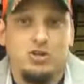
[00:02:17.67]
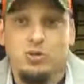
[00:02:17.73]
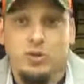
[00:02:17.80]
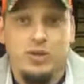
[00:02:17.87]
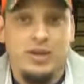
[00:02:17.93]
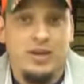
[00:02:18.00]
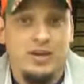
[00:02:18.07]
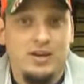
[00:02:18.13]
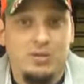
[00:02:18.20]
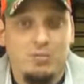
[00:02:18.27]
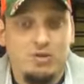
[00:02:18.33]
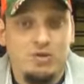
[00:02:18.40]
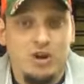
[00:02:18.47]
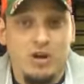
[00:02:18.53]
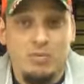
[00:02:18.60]
do what you can to
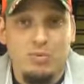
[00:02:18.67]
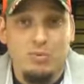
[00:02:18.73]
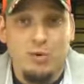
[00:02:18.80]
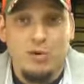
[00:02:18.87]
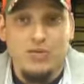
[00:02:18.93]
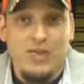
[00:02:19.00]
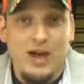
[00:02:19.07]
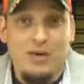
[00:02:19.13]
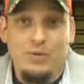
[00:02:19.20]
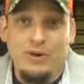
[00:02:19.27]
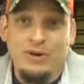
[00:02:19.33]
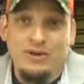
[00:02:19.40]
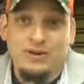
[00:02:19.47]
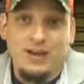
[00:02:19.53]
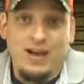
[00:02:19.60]
try and promote it that
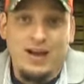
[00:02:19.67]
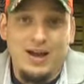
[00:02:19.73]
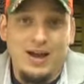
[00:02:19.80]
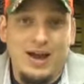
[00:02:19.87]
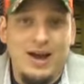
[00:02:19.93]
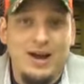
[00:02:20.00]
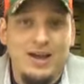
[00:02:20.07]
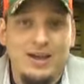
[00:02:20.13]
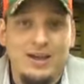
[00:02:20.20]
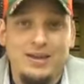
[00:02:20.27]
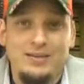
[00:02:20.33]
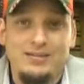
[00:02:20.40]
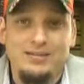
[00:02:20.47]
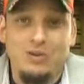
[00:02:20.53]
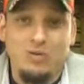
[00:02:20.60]
way.
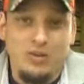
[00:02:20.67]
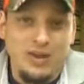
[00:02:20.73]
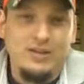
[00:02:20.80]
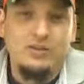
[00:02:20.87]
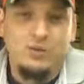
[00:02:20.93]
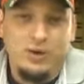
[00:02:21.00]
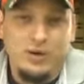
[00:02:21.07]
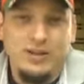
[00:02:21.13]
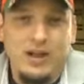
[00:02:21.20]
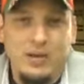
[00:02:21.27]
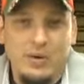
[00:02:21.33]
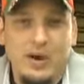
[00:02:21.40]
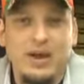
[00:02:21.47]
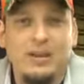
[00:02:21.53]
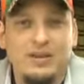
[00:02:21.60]
I don't like doing it
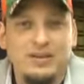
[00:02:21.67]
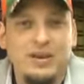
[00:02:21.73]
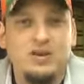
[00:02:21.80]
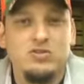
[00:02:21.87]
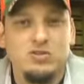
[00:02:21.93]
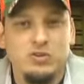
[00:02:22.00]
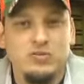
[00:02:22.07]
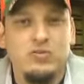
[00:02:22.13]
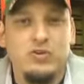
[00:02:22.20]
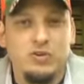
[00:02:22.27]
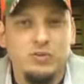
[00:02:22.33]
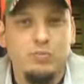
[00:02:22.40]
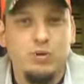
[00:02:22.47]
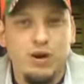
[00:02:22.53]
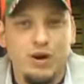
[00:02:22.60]
that way. I like to actually
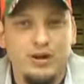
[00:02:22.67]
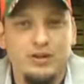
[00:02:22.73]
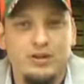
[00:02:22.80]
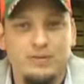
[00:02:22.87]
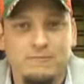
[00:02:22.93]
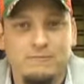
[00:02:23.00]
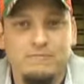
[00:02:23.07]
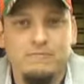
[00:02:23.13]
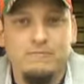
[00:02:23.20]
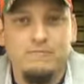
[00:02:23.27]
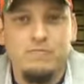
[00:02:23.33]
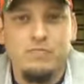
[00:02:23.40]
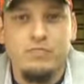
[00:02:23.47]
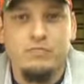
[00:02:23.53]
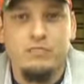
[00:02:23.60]
review the product.
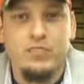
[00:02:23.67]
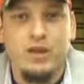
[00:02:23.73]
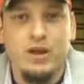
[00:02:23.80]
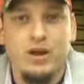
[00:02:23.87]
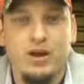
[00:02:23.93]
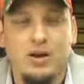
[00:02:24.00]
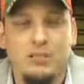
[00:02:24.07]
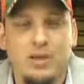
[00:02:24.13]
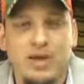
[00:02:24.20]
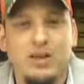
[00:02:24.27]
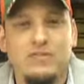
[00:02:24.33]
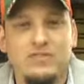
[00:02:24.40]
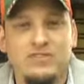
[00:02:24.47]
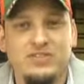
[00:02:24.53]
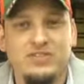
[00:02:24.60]

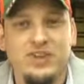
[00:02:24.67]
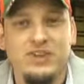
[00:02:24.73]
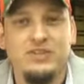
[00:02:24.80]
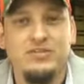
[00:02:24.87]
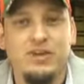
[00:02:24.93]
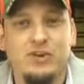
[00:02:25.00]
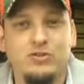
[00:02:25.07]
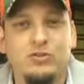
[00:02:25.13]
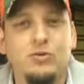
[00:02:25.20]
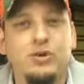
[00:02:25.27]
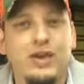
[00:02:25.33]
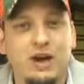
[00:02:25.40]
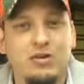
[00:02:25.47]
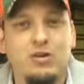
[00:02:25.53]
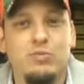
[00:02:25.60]
And if it stinks, I'll do
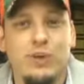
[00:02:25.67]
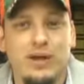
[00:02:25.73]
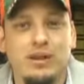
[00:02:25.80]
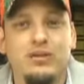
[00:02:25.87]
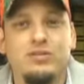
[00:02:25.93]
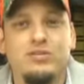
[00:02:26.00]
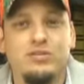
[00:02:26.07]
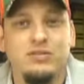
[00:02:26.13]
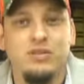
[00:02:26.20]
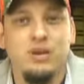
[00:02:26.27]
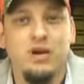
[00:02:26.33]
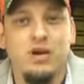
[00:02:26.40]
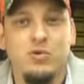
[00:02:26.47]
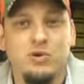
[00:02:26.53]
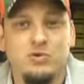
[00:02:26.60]
a counterbalance,
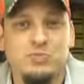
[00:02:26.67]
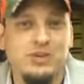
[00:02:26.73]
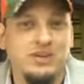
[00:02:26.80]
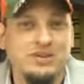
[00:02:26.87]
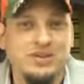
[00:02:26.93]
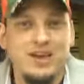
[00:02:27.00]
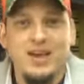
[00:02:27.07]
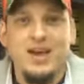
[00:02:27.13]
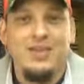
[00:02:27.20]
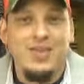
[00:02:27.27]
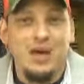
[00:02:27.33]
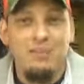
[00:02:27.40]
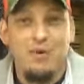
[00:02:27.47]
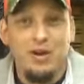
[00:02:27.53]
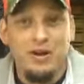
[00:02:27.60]
which means, hey,
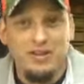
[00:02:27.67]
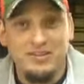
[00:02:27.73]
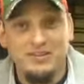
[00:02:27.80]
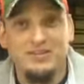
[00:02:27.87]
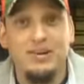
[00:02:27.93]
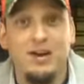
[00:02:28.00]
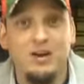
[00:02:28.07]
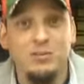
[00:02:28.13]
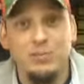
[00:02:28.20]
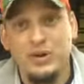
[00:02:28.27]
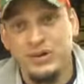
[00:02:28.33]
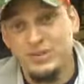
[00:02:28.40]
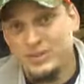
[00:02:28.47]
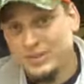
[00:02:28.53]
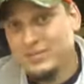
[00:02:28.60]
that product stunk,
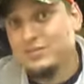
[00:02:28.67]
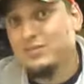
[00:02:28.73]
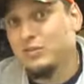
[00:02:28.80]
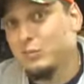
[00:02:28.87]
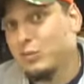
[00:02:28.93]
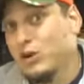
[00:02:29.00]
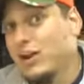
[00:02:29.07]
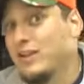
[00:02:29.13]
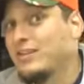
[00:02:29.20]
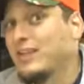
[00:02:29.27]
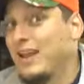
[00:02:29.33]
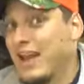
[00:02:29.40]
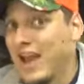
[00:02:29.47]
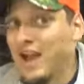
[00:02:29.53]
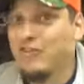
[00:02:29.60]
but this is a product
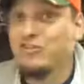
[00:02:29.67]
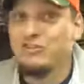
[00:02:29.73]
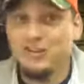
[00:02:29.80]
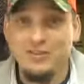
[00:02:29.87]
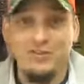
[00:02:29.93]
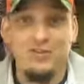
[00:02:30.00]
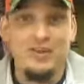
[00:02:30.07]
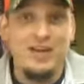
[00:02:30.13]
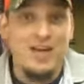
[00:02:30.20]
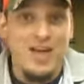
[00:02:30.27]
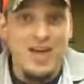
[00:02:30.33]
that actually